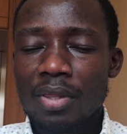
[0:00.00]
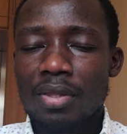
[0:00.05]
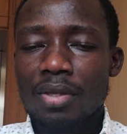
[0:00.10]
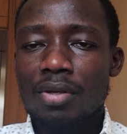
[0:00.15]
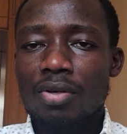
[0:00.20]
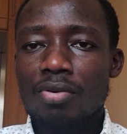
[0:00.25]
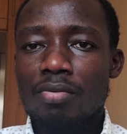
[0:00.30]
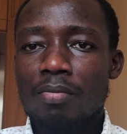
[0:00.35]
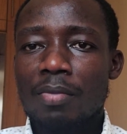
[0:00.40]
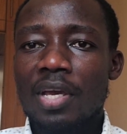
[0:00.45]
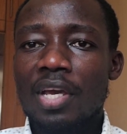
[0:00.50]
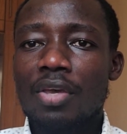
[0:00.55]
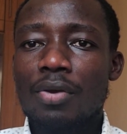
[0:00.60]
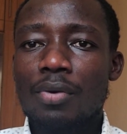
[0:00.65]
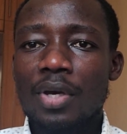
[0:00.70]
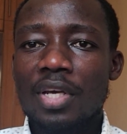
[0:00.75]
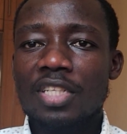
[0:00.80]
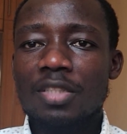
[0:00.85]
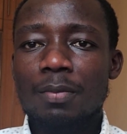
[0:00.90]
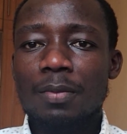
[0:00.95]
to make your
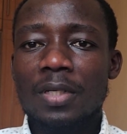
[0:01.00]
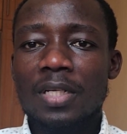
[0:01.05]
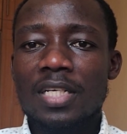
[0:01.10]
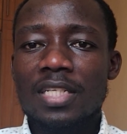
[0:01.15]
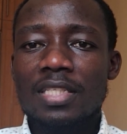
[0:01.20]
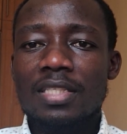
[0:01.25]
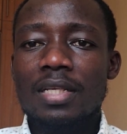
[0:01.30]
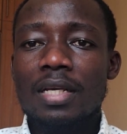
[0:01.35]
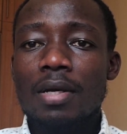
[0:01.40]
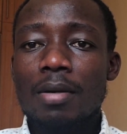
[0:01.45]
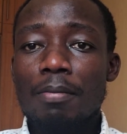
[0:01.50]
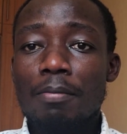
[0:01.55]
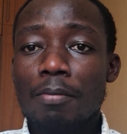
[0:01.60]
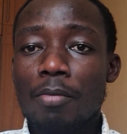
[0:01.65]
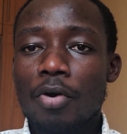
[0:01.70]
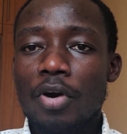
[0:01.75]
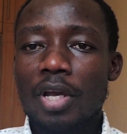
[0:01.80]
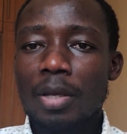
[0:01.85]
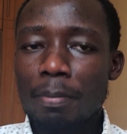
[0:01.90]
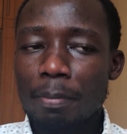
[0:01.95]
experience more
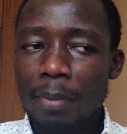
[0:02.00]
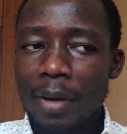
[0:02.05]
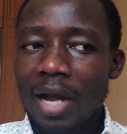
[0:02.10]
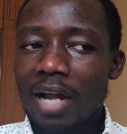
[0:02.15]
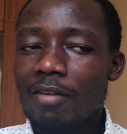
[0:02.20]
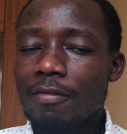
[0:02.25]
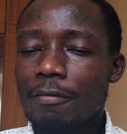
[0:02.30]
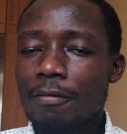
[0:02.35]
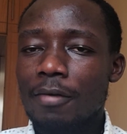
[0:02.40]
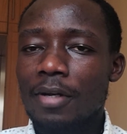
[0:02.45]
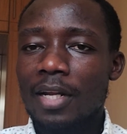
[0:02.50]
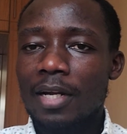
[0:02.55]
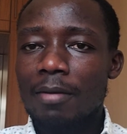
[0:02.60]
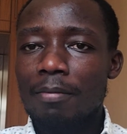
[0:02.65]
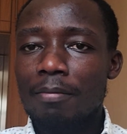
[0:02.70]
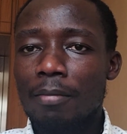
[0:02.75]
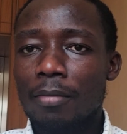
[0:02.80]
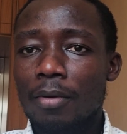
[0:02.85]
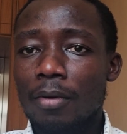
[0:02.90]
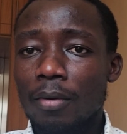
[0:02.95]
impactful and
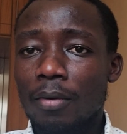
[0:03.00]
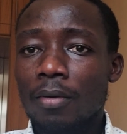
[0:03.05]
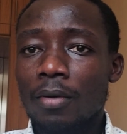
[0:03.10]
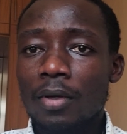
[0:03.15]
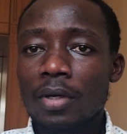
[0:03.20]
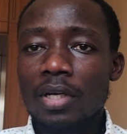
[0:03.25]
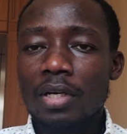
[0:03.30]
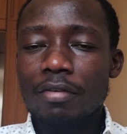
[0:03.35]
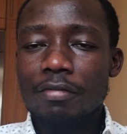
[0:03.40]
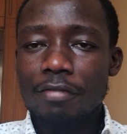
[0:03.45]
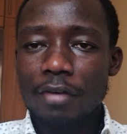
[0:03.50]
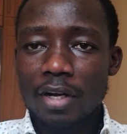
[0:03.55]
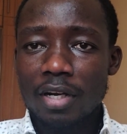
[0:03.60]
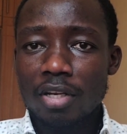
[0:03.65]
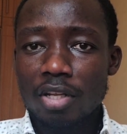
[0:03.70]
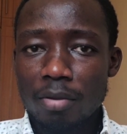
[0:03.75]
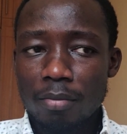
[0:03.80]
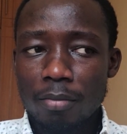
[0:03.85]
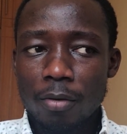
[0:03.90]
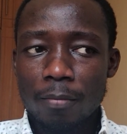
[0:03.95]
more
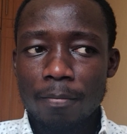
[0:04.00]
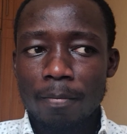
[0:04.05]
valuable,